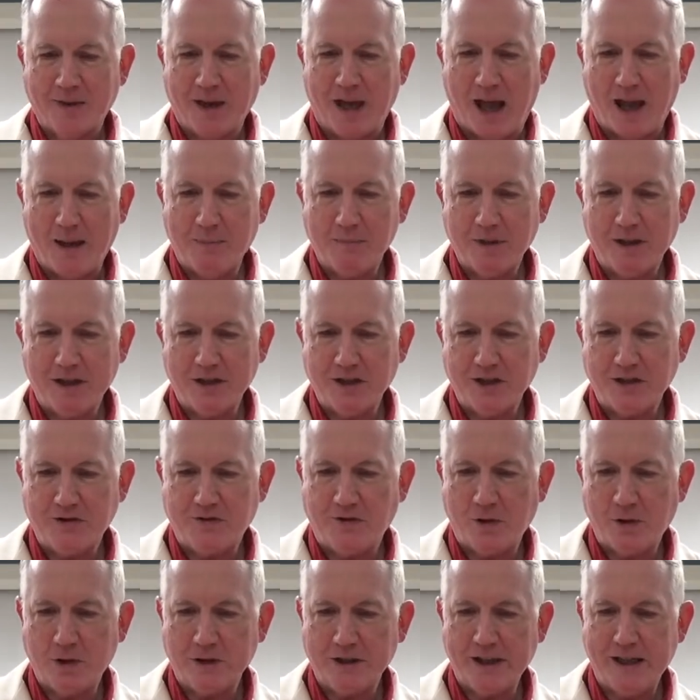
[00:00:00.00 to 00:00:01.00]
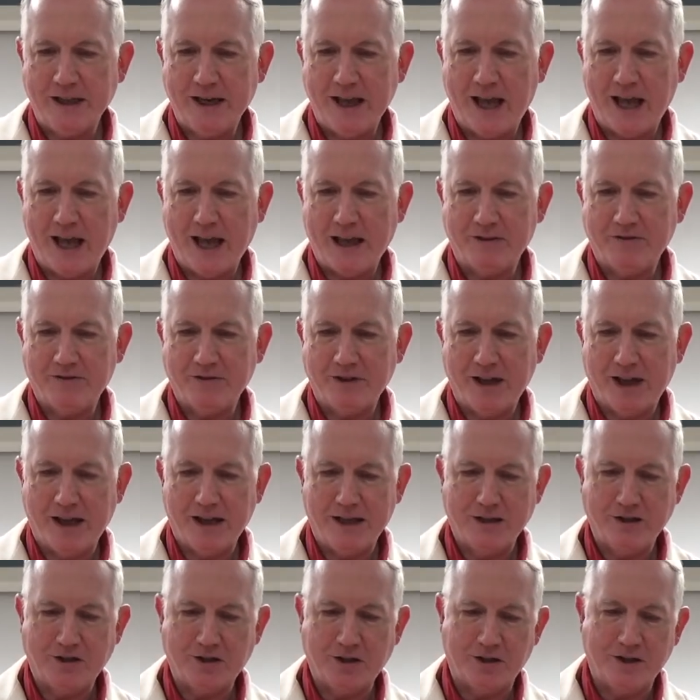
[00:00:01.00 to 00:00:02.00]
I'm going to just fold it in half
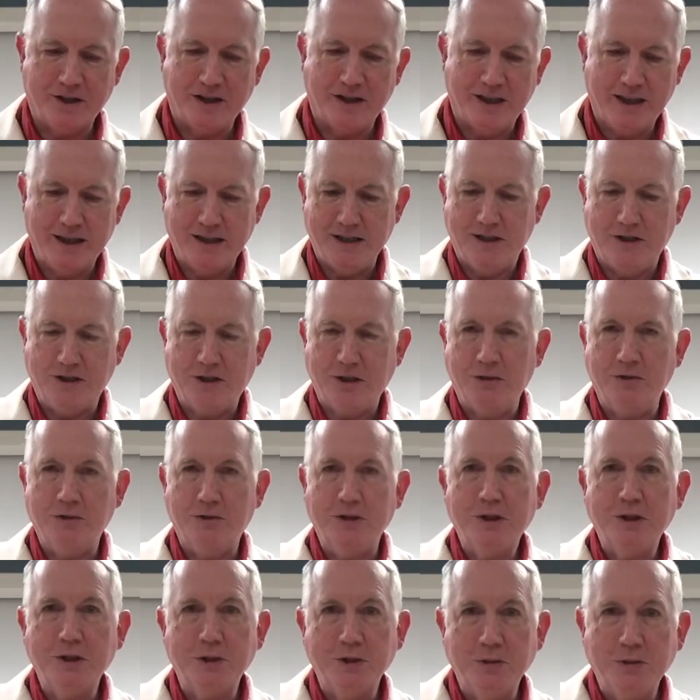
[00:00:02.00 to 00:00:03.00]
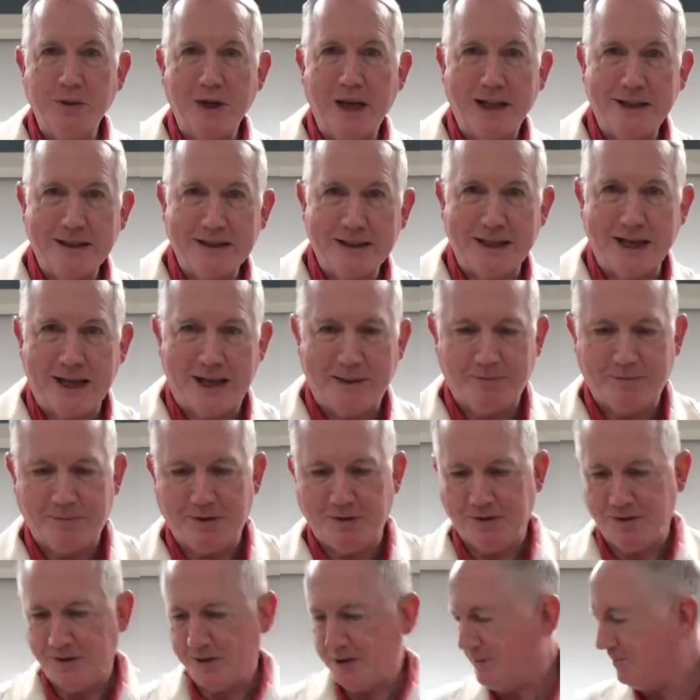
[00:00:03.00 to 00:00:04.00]
and turn it into 2
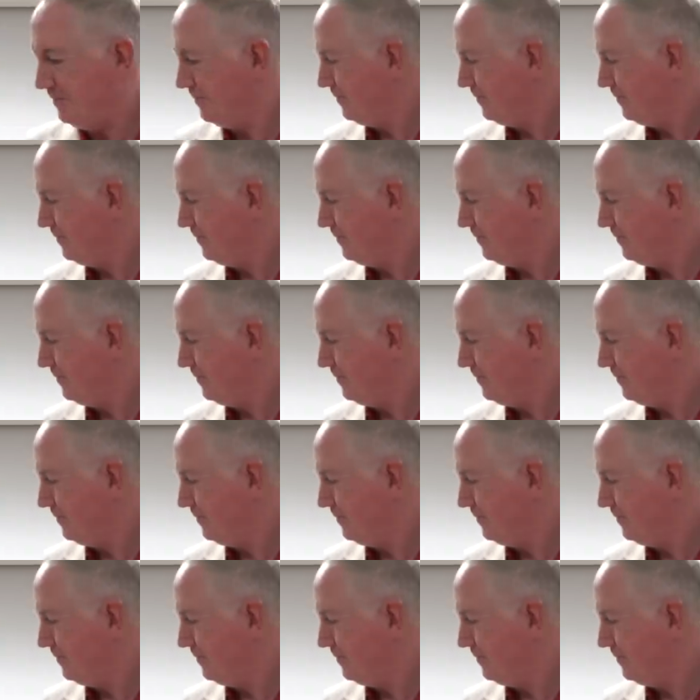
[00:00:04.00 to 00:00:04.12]
helicopters.